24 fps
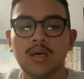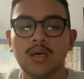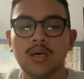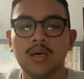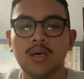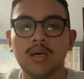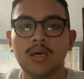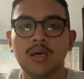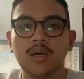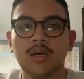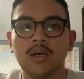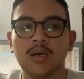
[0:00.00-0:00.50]

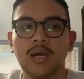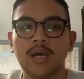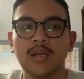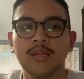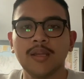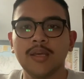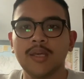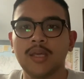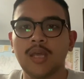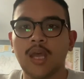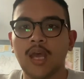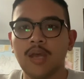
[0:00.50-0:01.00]
Uh, I
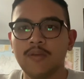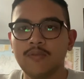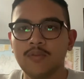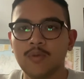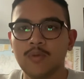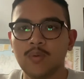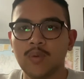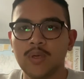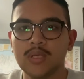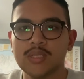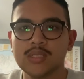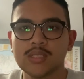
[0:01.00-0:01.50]
like
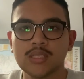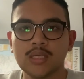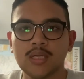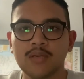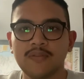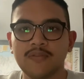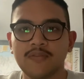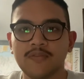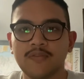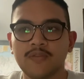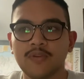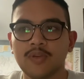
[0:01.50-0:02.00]
heavyweight
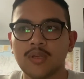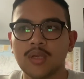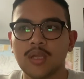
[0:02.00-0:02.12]
stuff